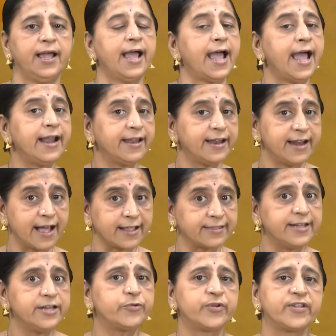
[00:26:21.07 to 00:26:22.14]
And another
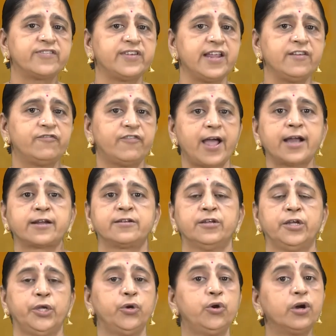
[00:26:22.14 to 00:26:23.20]
interesting fact,
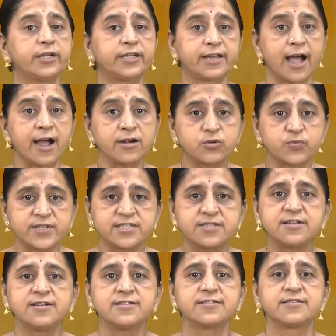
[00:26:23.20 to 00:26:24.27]
you got tongue
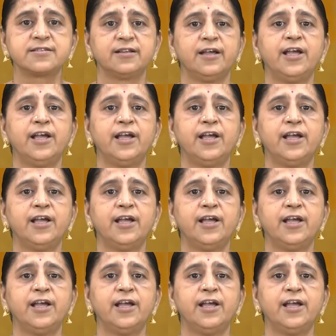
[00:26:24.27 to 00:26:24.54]
twisters.